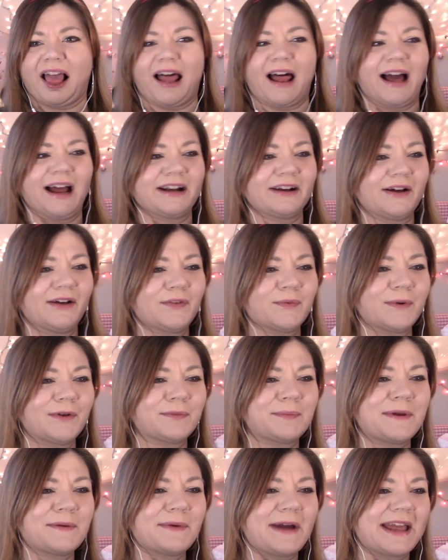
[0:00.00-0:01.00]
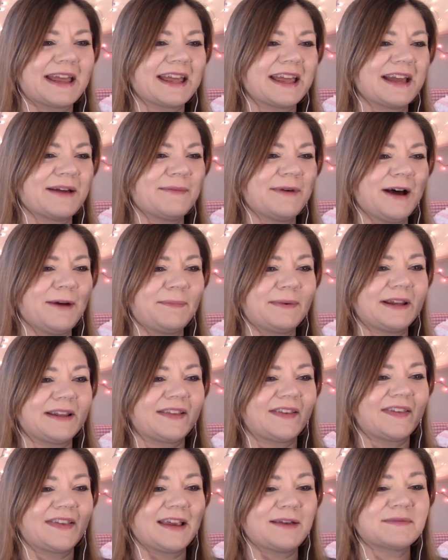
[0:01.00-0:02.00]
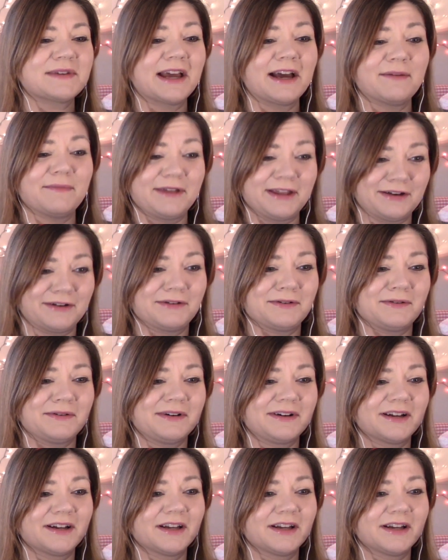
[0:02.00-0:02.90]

I know it's supposed to be waking him up, but at the same time, ew.